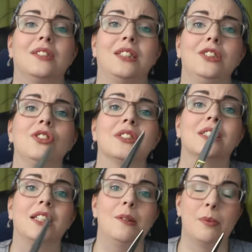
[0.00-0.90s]
they're not
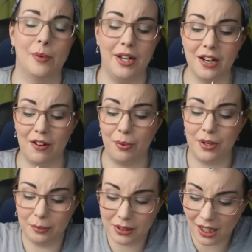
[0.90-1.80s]
stable enough. When
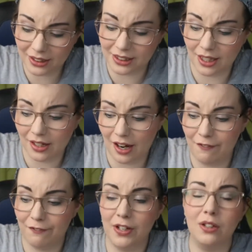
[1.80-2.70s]
I'm cutting, I
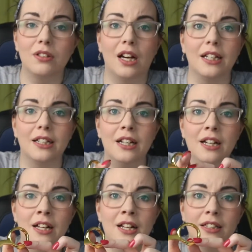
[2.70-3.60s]
feel like
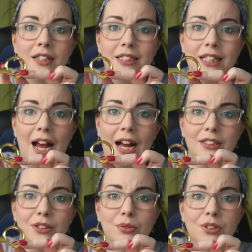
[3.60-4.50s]
these
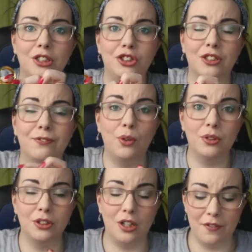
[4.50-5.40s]
handles are just
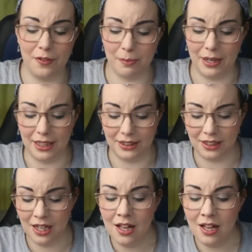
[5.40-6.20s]
falling all over the place.